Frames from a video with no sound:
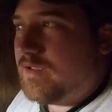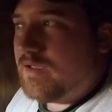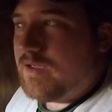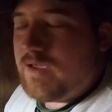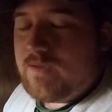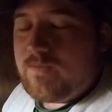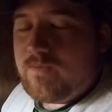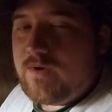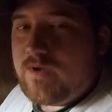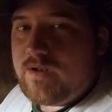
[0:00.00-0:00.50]

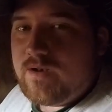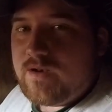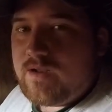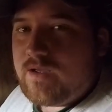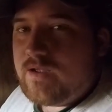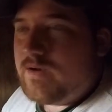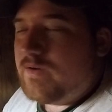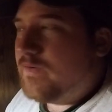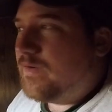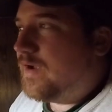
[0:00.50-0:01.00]
it wasn't
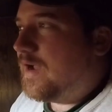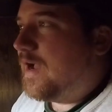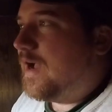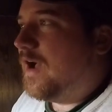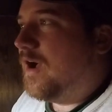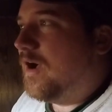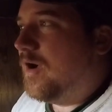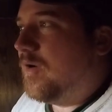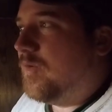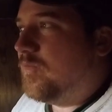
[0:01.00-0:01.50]
nothing right
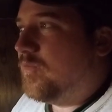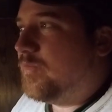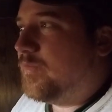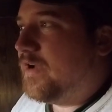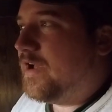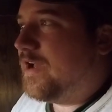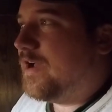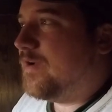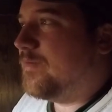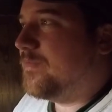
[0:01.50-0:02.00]
home
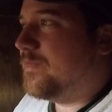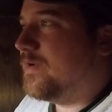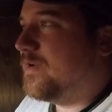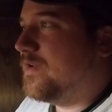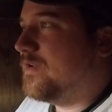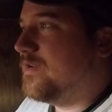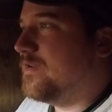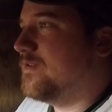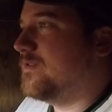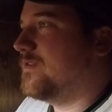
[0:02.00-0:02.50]
about,
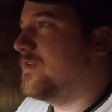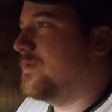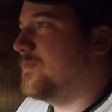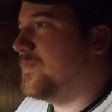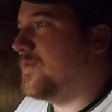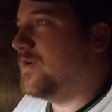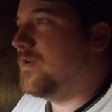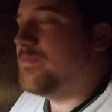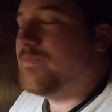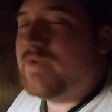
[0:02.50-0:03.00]
but it
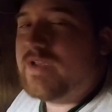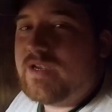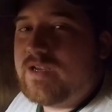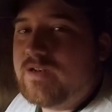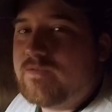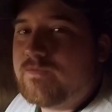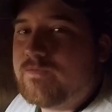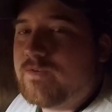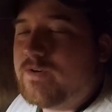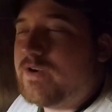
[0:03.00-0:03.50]
put meat in
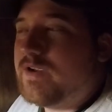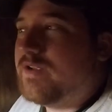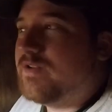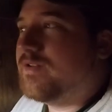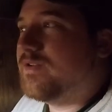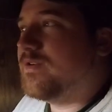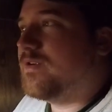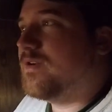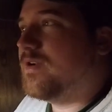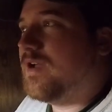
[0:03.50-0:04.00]
the
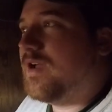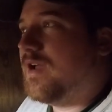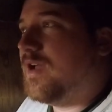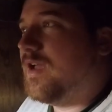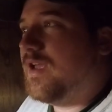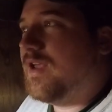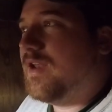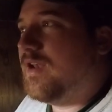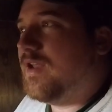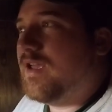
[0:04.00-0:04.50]
freezer and I
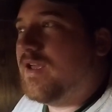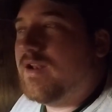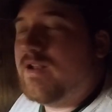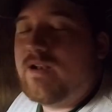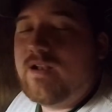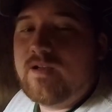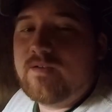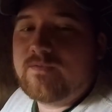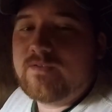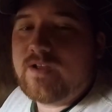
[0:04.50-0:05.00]
hadn't had
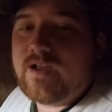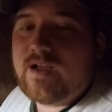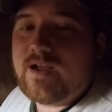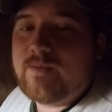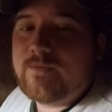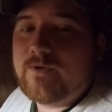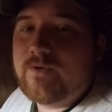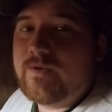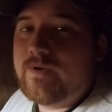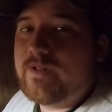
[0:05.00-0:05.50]
enough
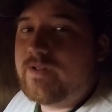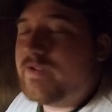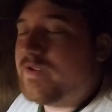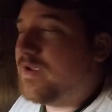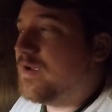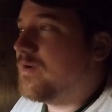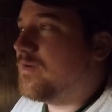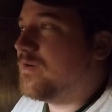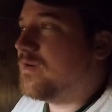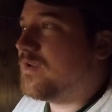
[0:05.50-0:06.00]
time to really
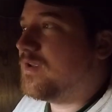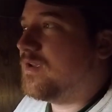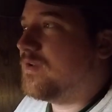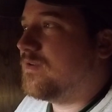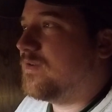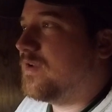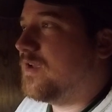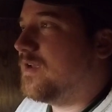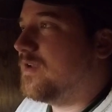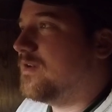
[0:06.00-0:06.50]
go to
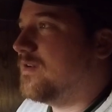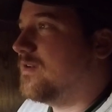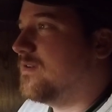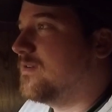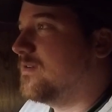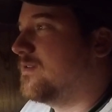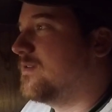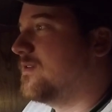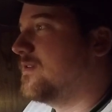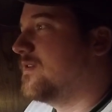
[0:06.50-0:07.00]
kill nothing.
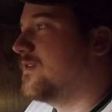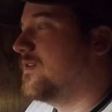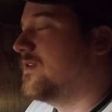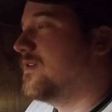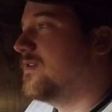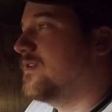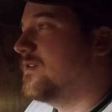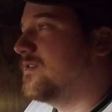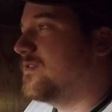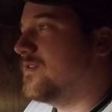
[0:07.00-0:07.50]

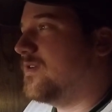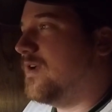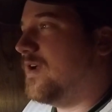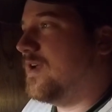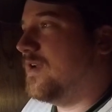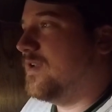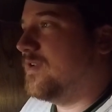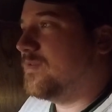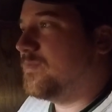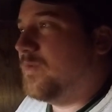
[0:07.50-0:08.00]
So
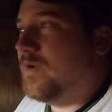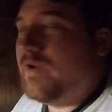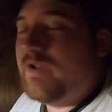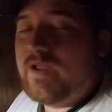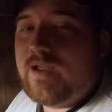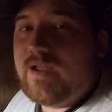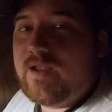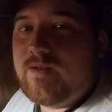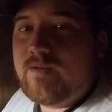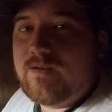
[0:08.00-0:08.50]
I just went
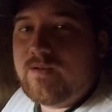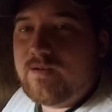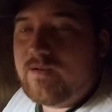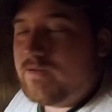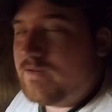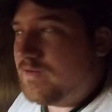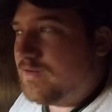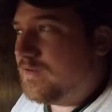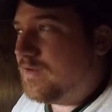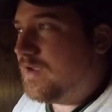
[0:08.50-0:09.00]
ahead and
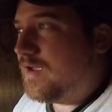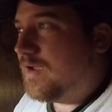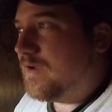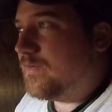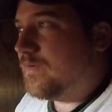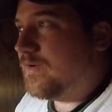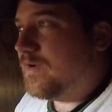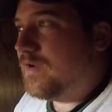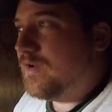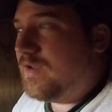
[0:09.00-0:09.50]

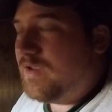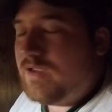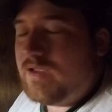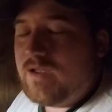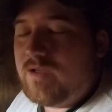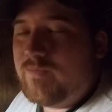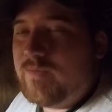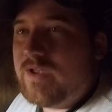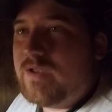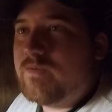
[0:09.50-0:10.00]
got rid of
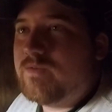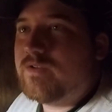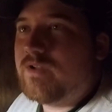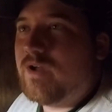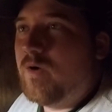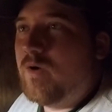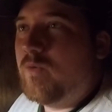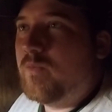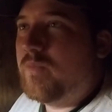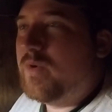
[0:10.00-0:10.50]
him. He was a
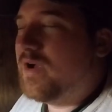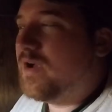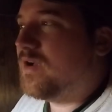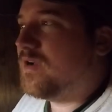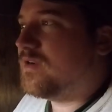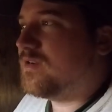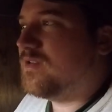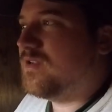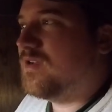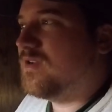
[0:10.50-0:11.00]
whole bug,
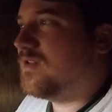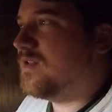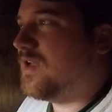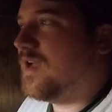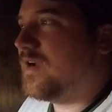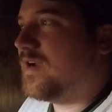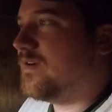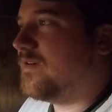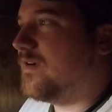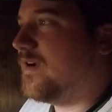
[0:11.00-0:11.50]
looked
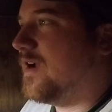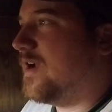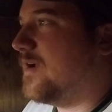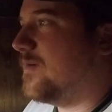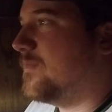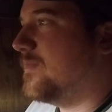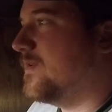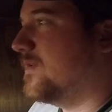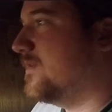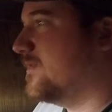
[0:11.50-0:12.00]
like crap. But